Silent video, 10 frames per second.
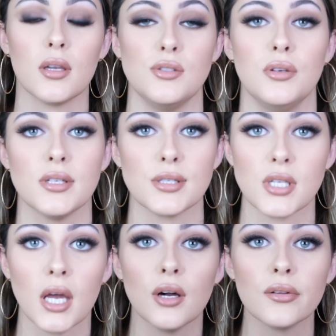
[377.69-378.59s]
As you guys can
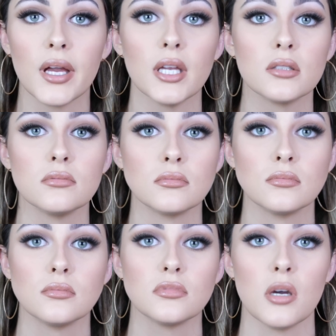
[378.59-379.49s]
tell, like,
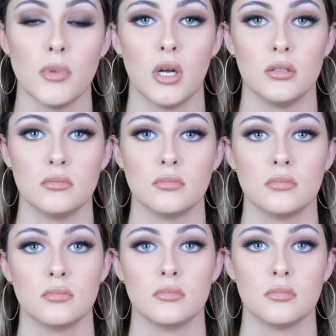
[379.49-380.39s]
come on.
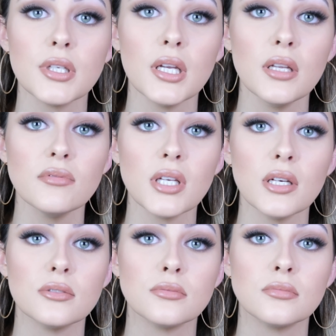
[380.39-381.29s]
Can't even
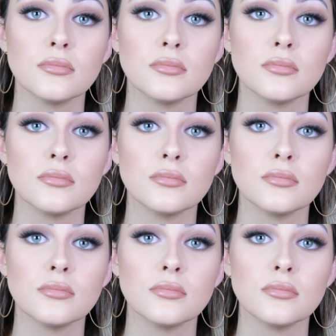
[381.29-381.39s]
tell.